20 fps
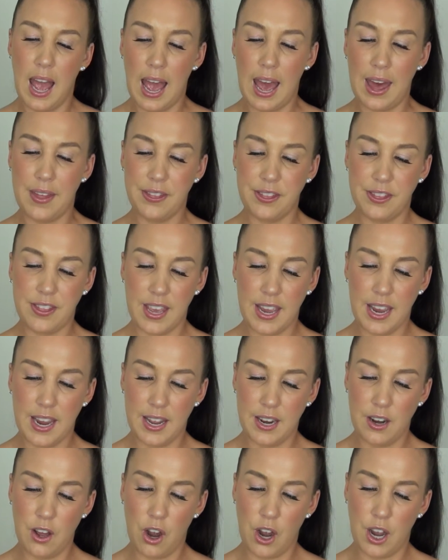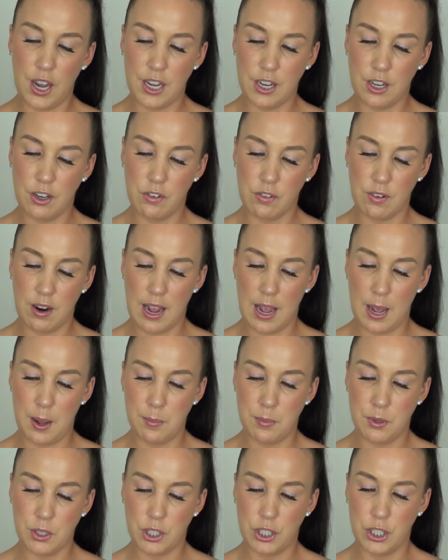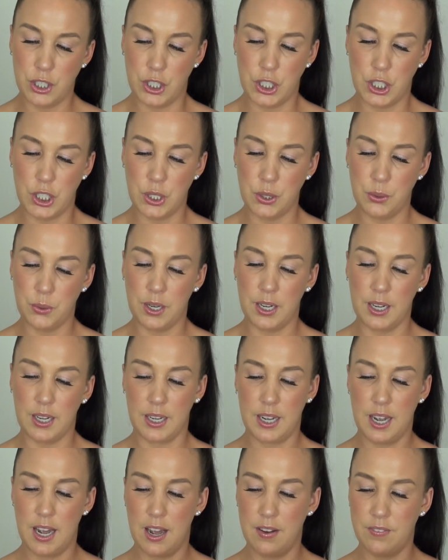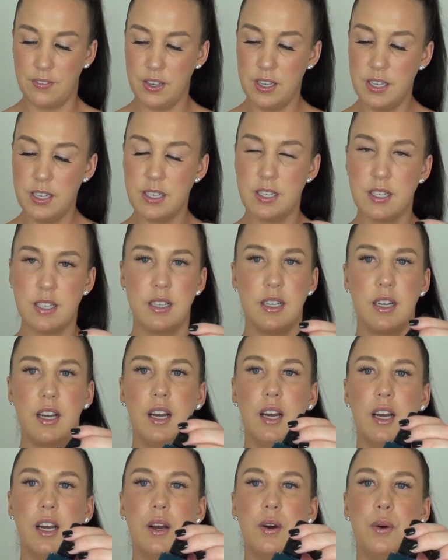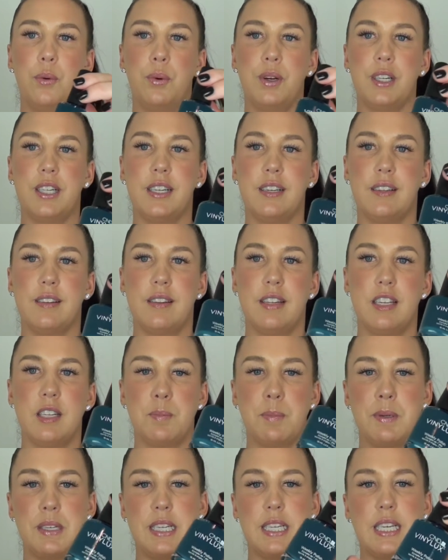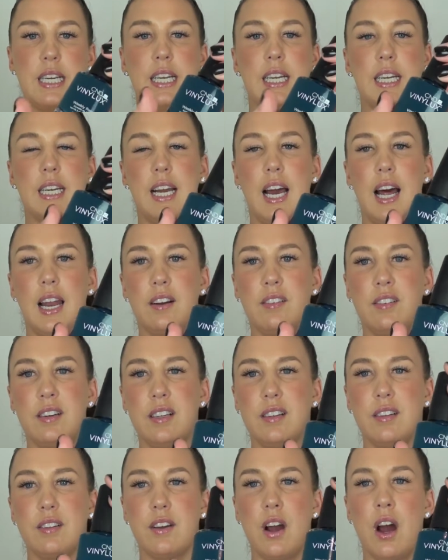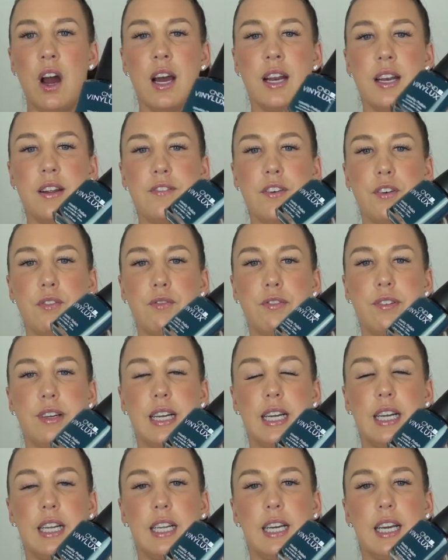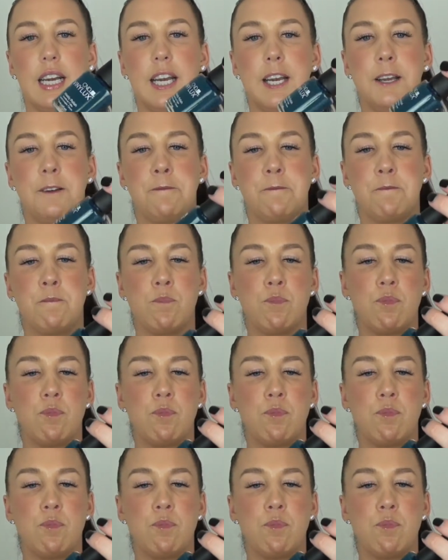And then I grabbed Couture Covet, which is this particular color, and it's kind of a really